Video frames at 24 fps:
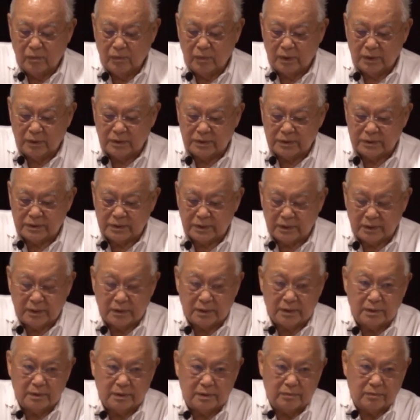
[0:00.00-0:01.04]
was
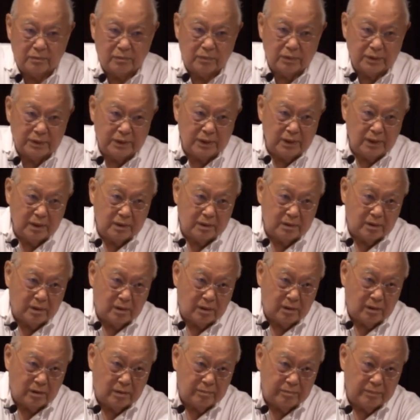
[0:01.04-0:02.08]
uh, what they
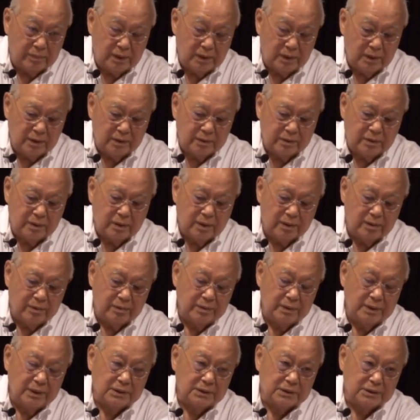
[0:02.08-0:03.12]
call
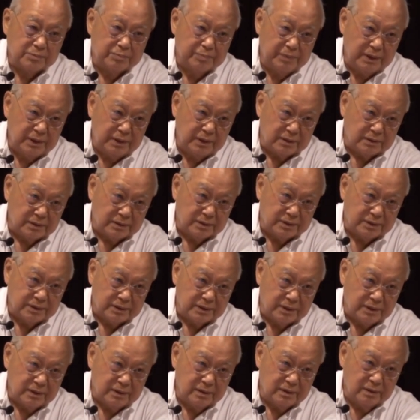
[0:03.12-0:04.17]
military
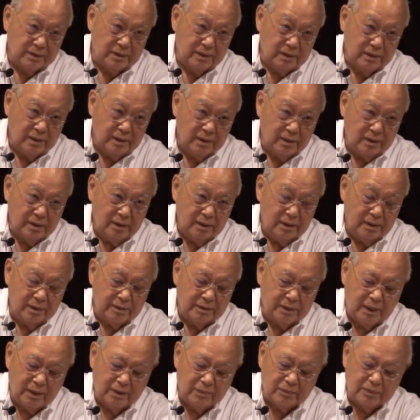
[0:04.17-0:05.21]
expediency.
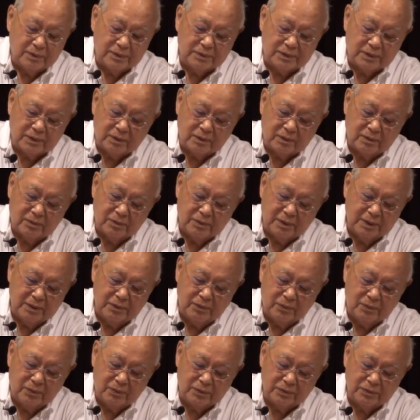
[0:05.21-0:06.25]
And that was a
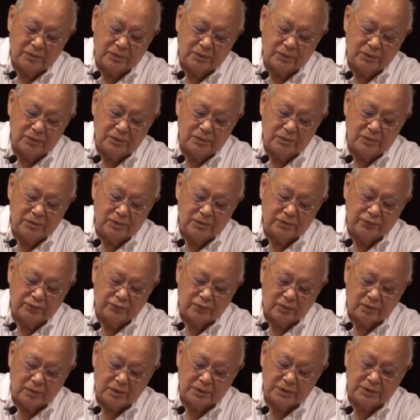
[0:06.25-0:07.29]
great word to use
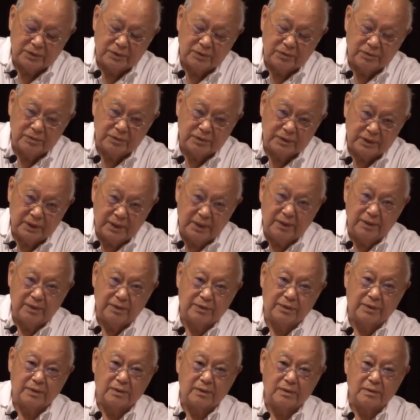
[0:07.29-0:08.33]
for to
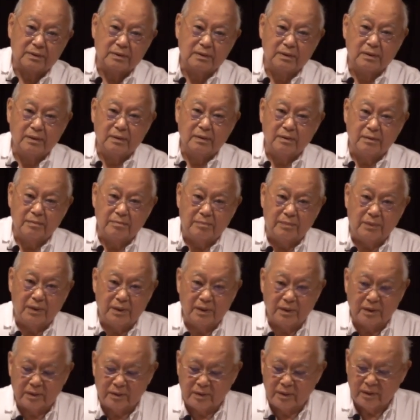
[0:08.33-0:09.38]
anything.
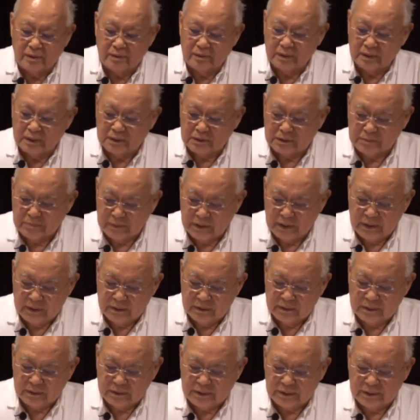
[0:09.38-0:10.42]
Military
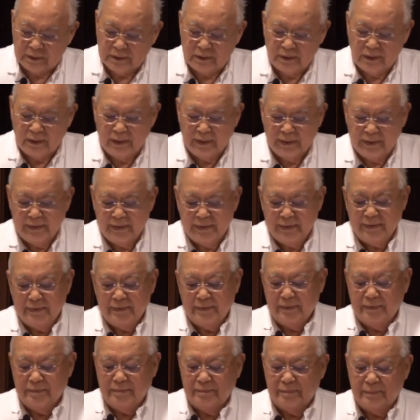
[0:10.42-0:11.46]
expediency
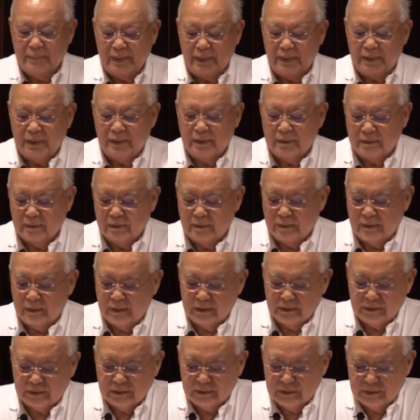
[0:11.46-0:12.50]
made it
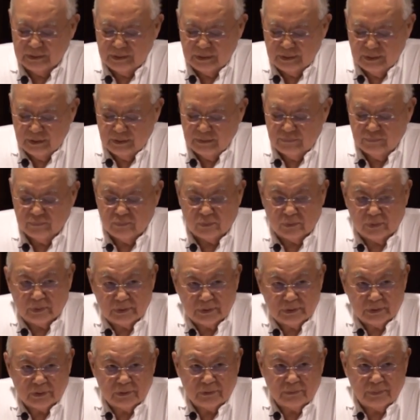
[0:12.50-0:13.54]
necessary for
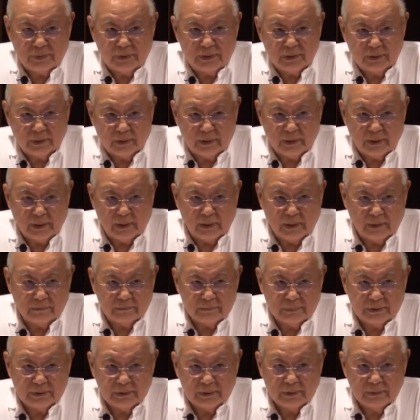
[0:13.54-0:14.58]
us to be in
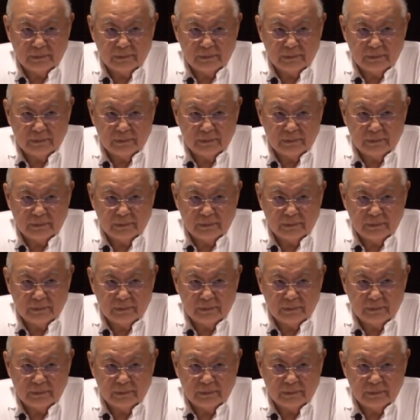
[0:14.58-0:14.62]
camps.